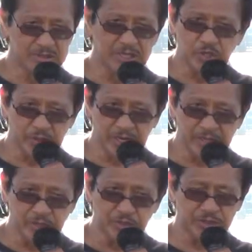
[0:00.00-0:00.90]
that you
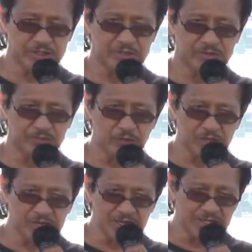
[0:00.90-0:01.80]
can use for
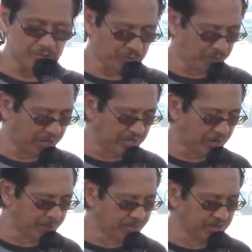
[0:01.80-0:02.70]
the kingdom of God.
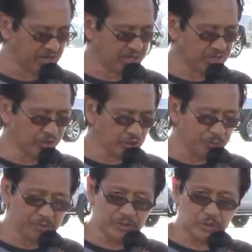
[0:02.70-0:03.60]
Amen. Do you
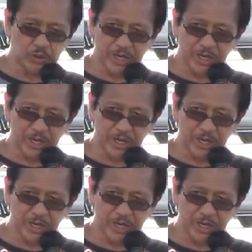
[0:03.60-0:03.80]
you